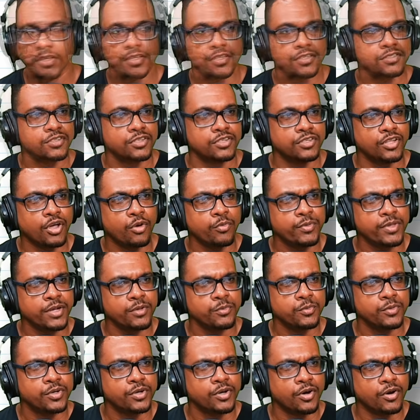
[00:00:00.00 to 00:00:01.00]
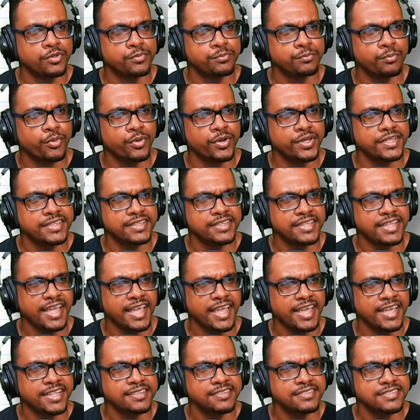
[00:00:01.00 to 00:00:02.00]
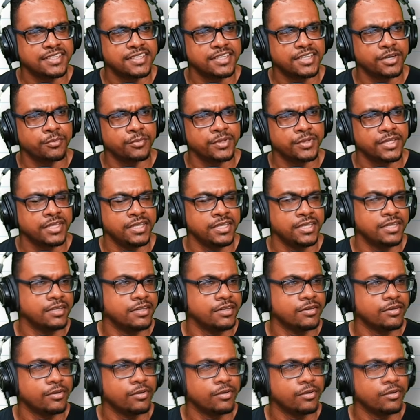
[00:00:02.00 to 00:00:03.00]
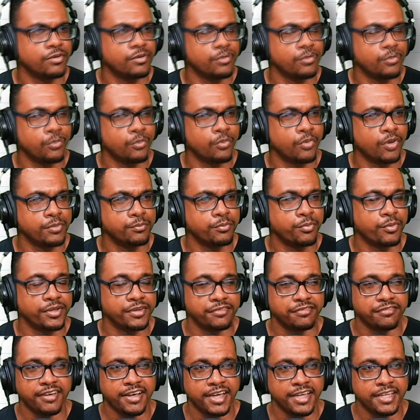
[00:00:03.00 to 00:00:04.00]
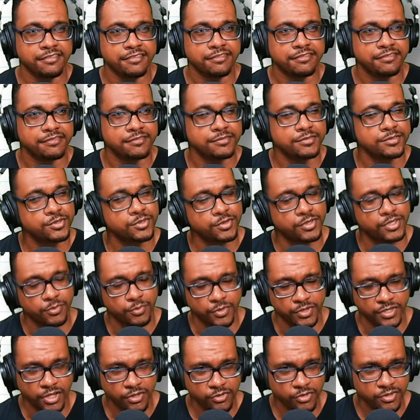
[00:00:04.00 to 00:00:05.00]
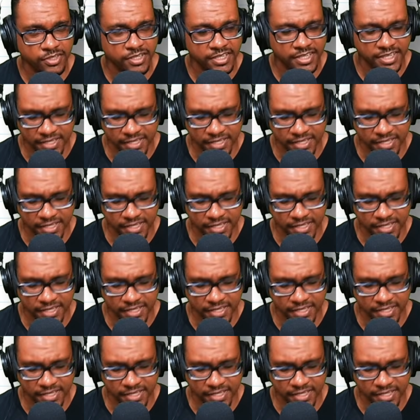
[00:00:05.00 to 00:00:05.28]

So now we have to work out 0.9 take away 1.5. So we can work that on the